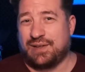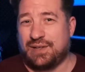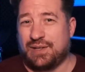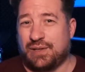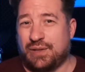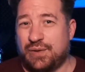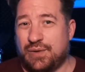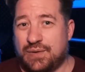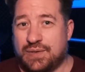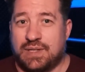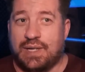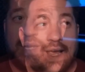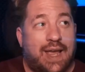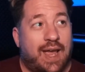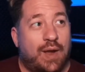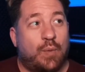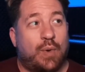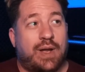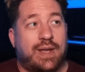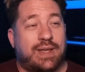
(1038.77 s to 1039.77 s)
to lose.
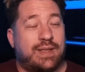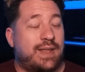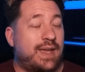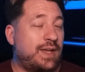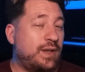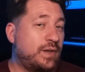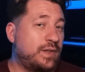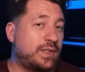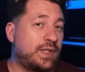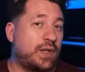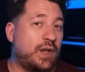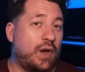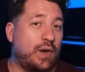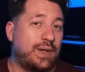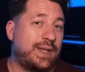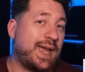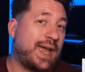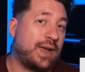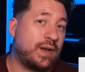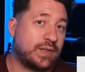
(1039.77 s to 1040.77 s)
And while you're there, use the code
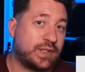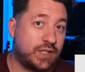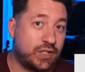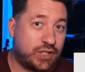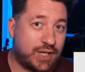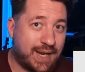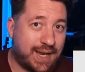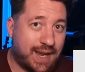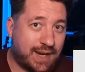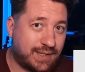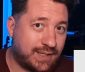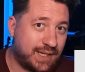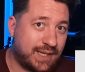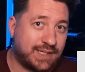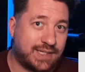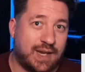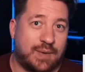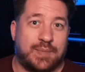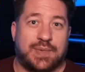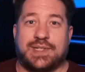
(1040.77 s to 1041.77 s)
Chaos in checkout to get
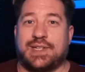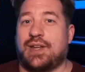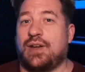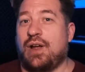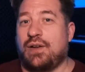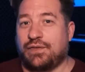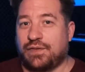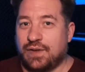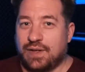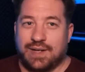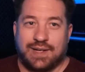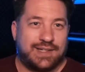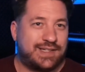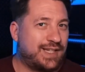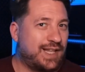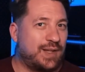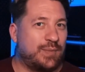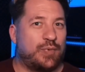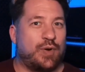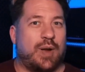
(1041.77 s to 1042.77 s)
10% off.
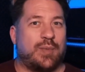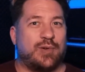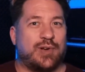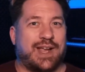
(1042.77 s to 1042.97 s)
Tell them Primal